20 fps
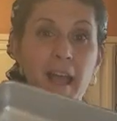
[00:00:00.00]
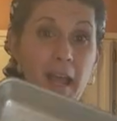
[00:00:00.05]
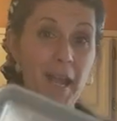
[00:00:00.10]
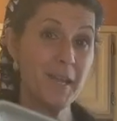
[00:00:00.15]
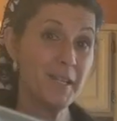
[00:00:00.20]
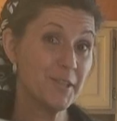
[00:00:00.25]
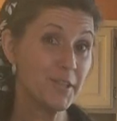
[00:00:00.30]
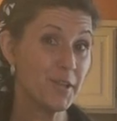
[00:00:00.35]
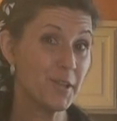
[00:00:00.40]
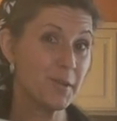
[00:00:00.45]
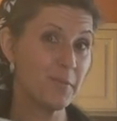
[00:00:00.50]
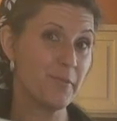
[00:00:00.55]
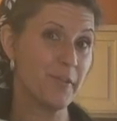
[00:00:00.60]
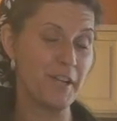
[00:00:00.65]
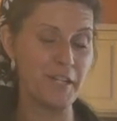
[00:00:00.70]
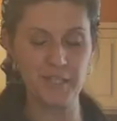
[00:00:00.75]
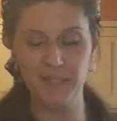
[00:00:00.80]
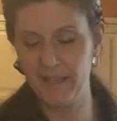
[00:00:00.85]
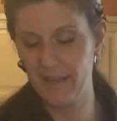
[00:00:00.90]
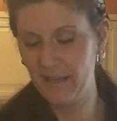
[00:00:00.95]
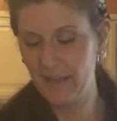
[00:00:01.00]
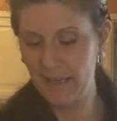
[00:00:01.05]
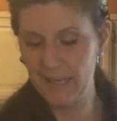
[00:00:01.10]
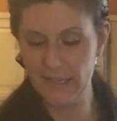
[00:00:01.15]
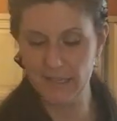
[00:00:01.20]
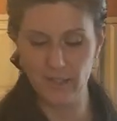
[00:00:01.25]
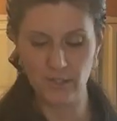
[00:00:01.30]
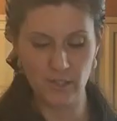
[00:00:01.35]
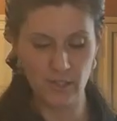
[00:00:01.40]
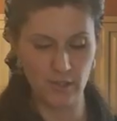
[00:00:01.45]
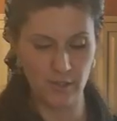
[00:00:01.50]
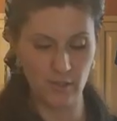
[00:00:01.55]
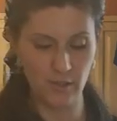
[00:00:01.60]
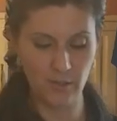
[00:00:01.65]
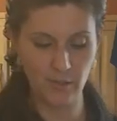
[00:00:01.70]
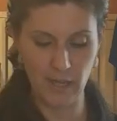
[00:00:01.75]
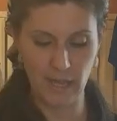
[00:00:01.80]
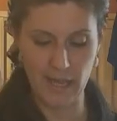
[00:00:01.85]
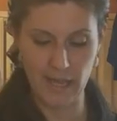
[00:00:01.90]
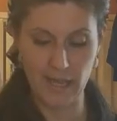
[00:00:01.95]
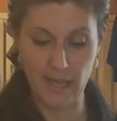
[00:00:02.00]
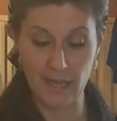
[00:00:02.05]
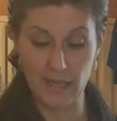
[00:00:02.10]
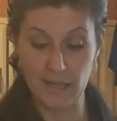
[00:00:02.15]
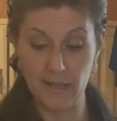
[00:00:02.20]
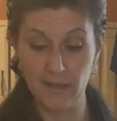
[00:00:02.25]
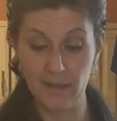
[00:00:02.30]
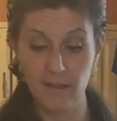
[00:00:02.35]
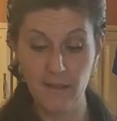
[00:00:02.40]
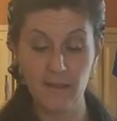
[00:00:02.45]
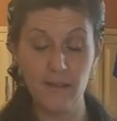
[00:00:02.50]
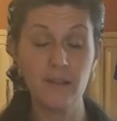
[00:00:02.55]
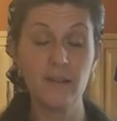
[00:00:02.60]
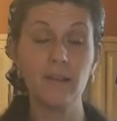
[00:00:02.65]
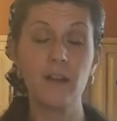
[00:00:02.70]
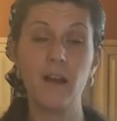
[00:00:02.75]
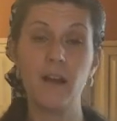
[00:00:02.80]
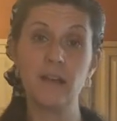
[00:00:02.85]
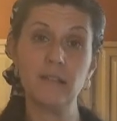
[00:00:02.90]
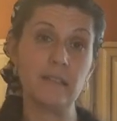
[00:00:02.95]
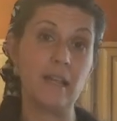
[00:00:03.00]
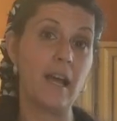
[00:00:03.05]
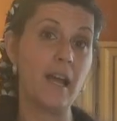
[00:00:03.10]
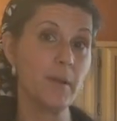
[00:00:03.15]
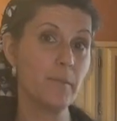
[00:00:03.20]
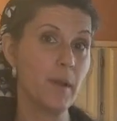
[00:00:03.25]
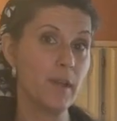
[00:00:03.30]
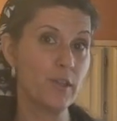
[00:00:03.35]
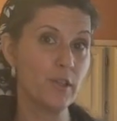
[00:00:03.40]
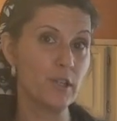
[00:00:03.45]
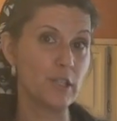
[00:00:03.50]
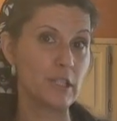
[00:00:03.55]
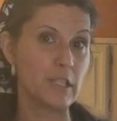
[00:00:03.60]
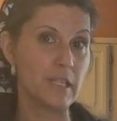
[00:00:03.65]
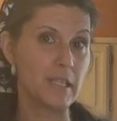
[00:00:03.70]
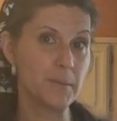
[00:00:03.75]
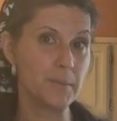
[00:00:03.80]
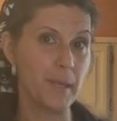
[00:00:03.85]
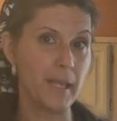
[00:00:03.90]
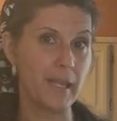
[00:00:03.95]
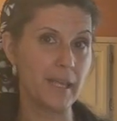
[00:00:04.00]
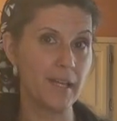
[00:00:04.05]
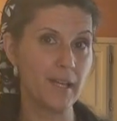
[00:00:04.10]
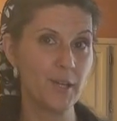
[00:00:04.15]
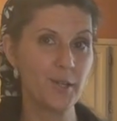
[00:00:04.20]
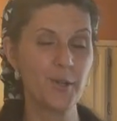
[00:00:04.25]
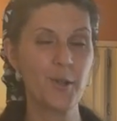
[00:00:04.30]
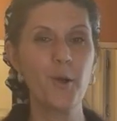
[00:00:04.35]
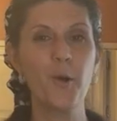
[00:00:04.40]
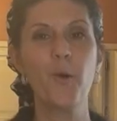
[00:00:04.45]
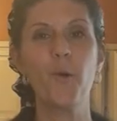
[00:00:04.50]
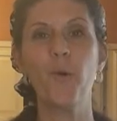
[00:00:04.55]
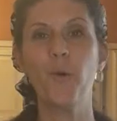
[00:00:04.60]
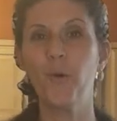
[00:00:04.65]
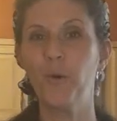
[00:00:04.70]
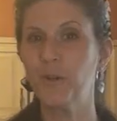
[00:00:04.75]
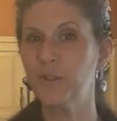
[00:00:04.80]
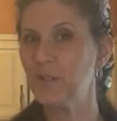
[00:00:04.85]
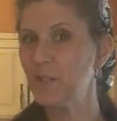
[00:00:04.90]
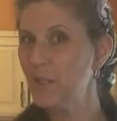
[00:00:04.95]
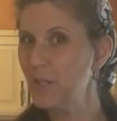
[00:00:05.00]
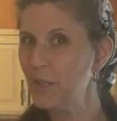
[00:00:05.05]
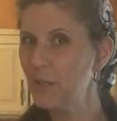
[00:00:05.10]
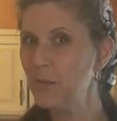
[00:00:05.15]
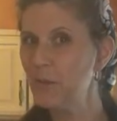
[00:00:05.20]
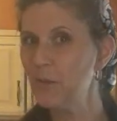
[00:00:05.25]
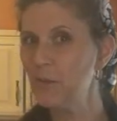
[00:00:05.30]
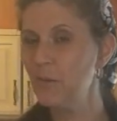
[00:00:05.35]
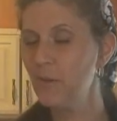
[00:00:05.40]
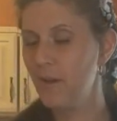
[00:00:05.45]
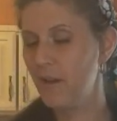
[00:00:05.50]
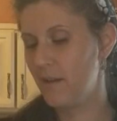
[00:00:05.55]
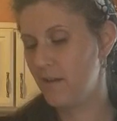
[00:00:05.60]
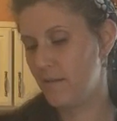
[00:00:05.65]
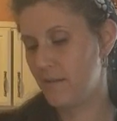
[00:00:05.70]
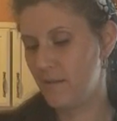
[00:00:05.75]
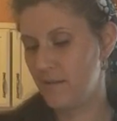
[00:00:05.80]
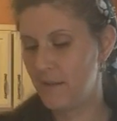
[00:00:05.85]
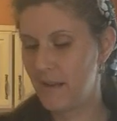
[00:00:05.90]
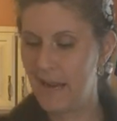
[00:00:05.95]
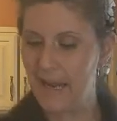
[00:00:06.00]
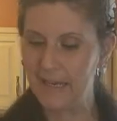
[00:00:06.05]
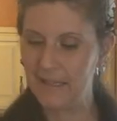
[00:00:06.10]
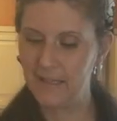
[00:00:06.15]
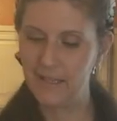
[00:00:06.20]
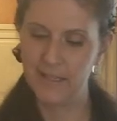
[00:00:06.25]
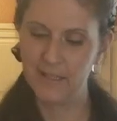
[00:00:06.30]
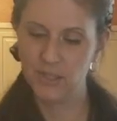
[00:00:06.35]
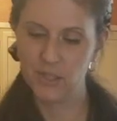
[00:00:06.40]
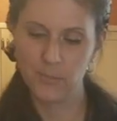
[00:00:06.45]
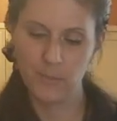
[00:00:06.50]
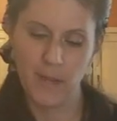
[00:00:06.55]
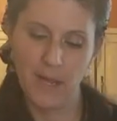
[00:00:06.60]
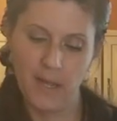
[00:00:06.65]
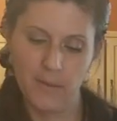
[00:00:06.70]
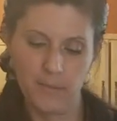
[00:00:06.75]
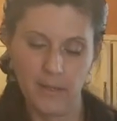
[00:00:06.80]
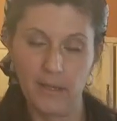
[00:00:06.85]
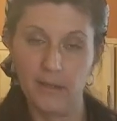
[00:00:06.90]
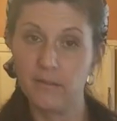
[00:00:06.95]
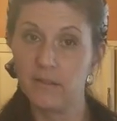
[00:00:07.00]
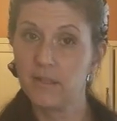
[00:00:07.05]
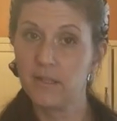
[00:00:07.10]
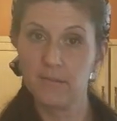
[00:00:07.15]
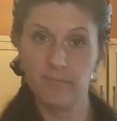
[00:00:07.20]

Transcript: And you're gonna press it into a 9x13 pan or 2 9-inch pie pans.